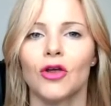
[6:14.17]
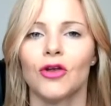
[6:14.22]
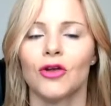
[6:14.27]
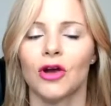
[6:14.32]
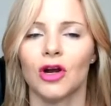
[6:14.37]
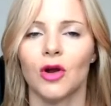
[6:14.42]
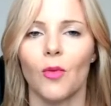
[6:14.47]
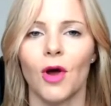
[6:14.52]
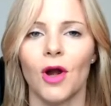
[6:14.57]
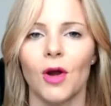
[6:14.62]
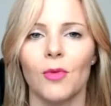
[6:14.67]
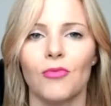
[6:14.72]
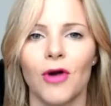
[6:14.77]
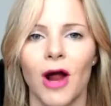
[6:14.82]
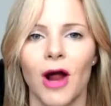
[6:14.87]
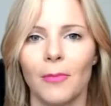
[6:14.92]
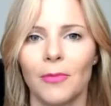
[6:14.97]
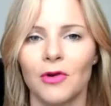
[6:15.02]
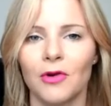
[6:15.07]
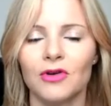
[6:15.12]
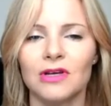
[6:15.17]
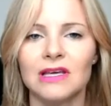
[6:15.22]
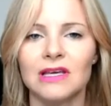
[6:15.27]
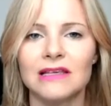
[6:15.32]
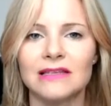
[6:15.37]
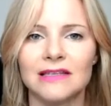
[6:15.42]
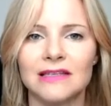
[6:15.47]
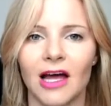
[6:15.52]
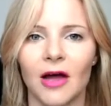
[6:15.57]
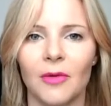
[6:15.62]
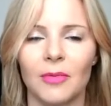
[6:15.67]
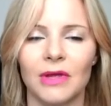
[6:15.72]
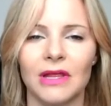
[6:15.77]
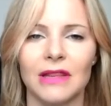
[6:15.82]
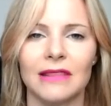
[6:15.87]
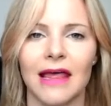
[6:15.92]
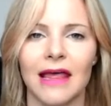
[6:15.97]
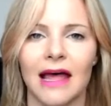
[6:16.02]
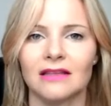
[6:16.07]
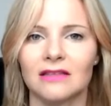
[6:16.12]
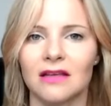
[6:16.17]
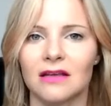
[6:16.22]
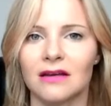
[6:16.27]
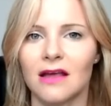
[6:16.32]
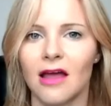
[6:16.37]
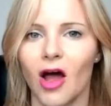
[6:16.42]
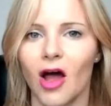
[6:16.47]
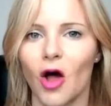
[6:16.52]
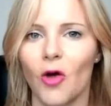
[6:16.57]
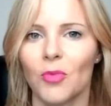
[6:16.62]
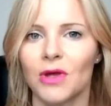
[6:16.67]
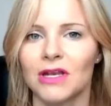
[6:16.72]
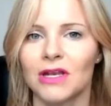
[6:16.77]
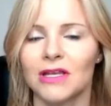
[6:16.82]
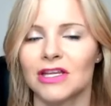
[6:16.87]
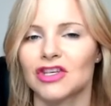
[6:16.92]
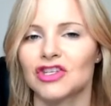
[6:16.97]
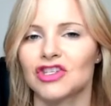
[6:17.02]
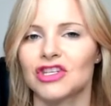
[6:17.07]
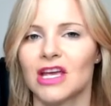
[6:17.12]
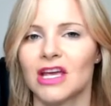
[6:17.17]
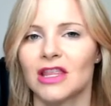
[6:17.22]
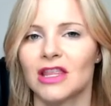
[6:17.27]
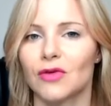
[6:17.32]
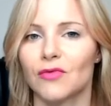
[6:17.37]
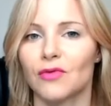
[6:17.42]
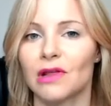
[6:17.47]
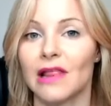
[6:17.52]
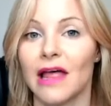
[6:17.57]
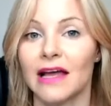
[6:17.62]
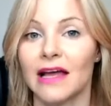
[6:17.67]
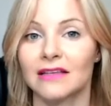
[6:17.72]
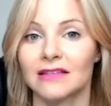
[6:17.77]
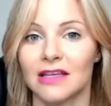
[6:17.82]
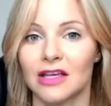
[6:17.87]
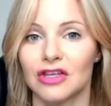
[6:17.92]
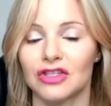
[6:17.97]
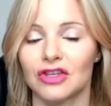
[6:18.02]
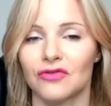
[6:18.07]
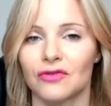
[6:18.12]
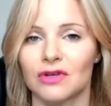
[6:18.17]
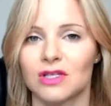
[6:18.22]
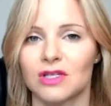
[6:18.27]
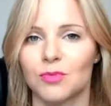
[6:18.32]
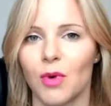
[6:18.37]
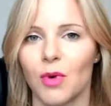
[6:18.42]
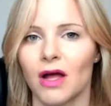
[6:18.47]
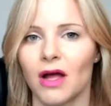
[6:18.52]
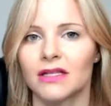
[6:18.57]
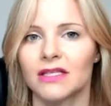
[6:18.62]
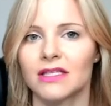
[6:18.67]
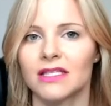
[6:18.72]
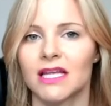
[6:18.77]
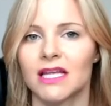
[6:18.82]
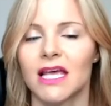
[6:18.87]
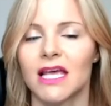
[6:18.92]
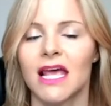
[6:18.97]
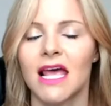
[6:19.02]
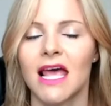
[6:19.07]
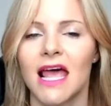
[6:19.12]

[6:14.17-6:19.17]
you're going to want to prop your knees up and that's going to help initiate the relaxation response